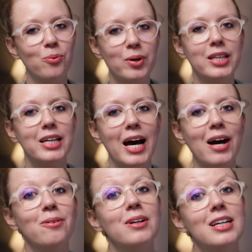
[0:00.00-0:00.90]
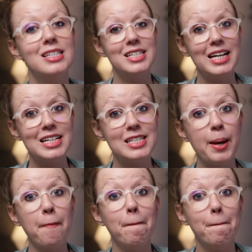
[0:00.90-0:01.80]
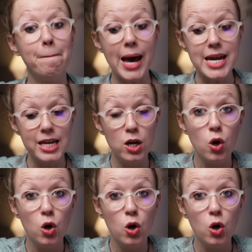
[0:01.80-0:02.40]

with Gal. See you next time. Bye.